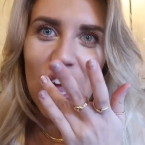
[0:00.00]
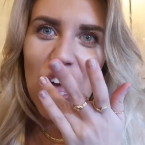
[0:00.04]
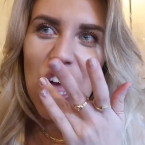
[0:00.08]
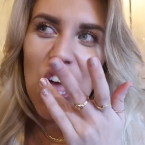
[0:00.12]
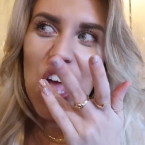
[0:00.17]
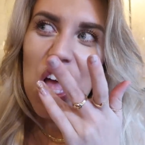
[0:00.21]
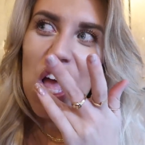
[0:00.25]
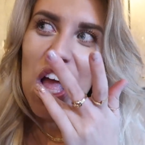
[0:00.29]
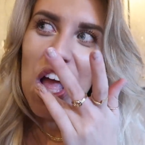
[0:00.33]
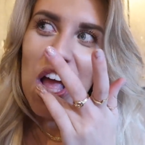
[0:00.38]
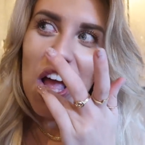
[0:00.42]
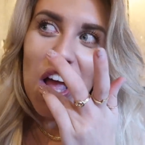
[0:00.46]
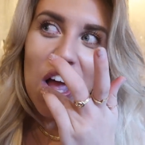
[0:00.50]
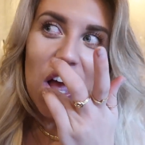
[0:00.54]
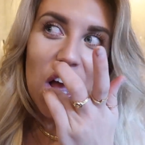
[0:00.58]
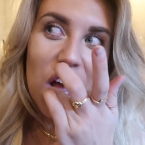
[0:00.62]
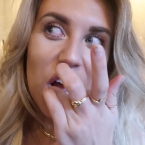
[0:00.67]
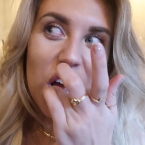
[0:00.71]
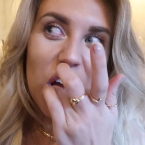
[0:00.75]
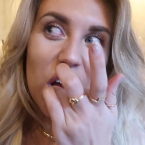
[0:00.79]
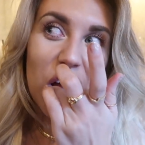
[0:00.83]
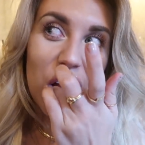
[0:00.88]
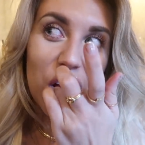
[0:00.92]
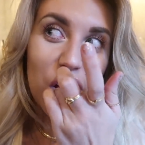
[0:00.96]
didn't
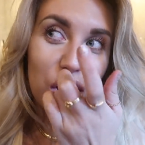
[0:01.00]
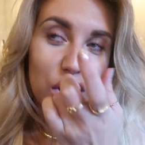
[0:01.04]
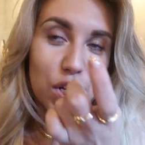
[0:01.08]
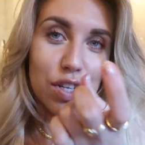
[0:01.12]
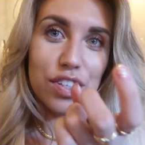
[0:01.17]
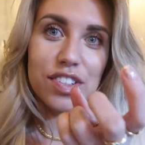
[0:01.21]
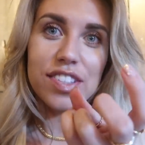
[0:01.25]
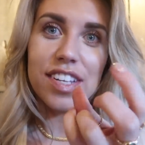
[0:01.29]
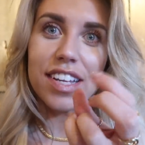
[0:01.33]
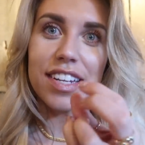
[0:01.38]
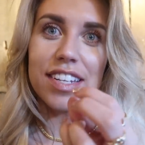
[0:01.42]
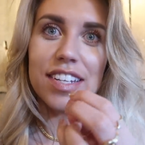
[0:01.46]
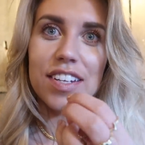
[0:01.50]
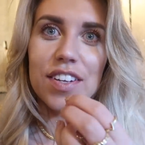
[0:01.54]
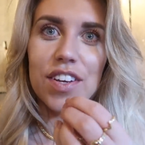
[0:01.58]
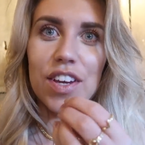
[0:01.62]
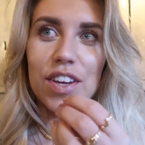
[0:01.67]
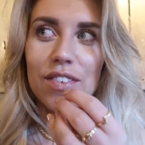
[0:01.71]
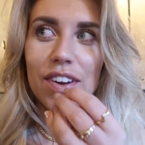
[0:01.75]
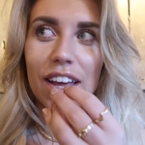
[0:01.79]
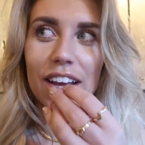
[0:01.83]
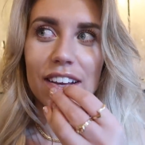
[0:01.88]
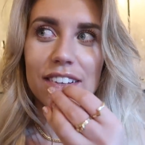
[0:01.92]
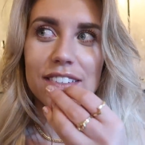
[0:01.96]
telling
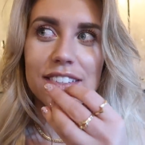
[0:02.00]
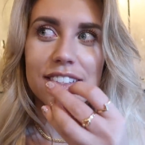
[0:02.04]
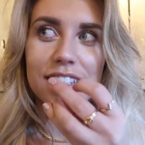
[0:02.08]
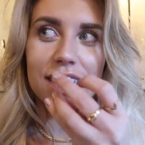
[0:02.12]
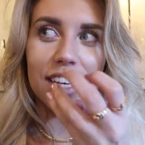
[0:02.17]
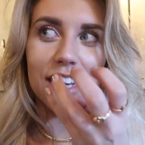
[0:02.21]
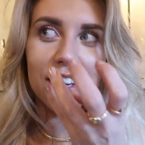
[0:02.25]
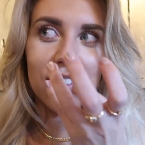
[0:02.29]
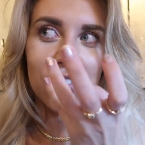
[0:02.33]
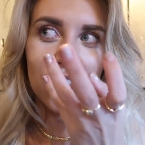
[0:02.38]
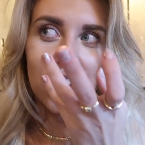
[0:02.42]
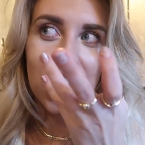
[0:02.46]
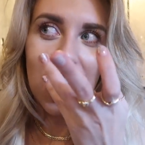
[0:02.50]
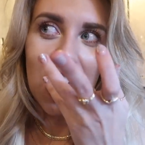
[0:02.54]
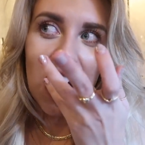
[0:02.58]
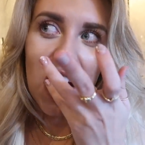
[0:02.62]
you next time.